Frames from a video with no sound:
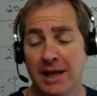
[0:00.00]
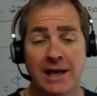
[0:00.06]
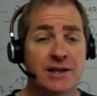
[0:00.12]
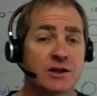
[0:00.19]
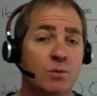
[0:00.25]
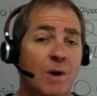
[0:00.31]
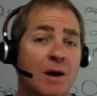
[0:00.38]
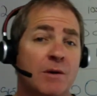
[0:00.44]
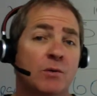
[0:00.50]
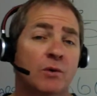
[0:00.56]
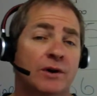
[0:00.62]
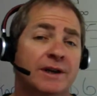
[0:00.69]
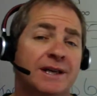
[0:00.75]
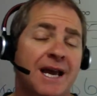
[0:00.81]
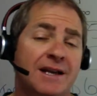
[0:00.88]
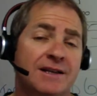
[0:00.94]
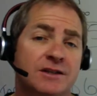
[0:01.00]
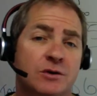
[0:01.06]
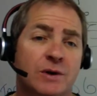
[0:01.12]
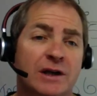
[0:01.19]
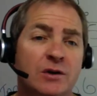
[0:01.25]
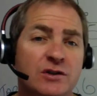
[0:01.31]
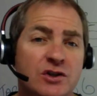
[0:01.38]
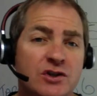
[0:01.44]
into where we want to get to.
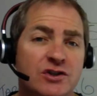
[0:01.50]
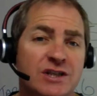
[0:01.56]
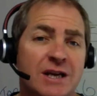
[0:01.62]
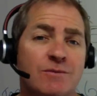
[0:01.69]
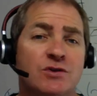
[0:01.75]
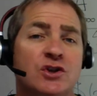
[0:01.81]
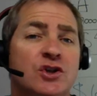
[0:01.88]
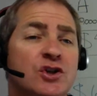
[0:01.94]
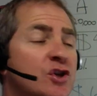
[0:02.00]
It looks seems